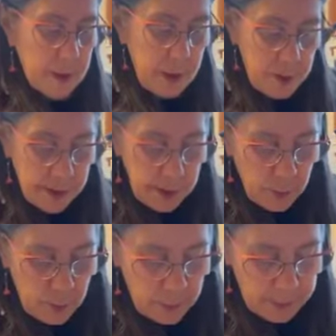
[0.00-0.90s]
So this
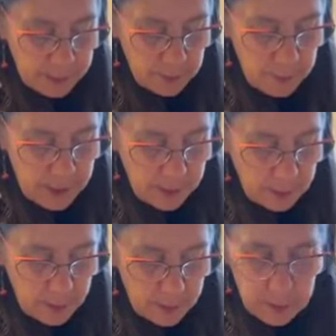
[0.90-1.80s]
is where we get to make
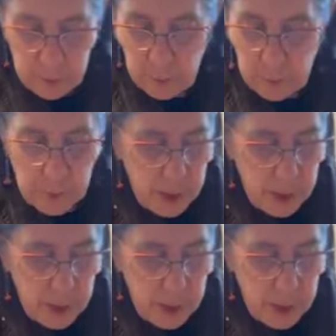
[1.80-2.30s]
it our own,